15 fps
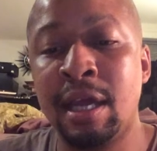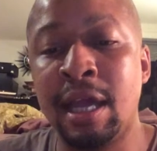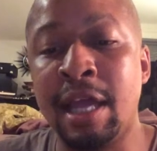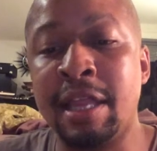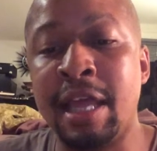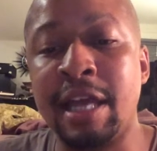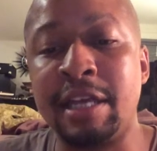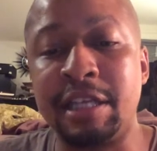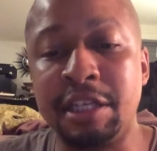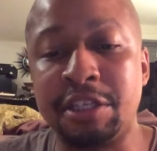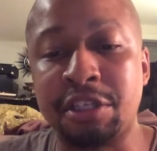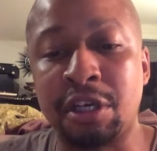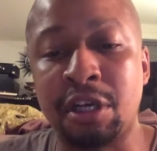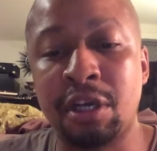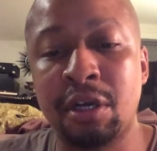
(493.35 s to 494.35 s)
and that
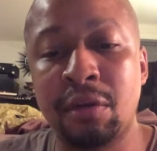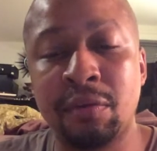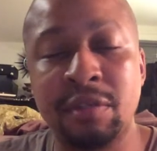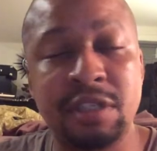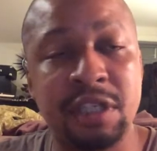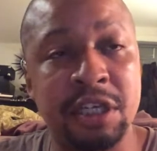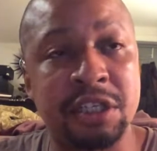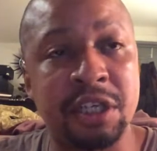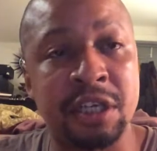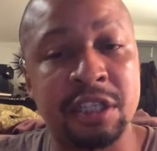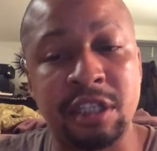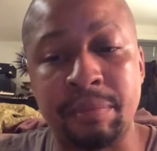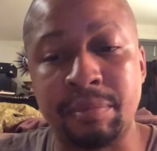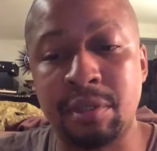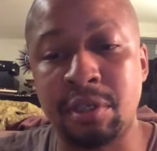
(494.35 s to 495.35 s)
teacher was teaching
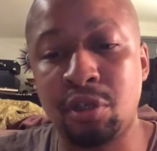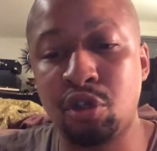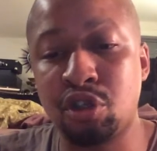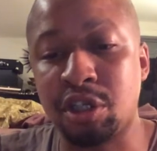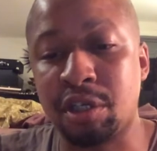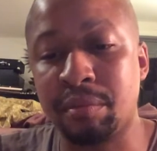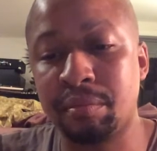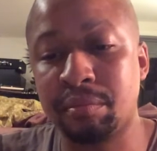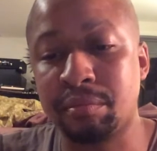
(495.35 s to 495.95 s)
substitution.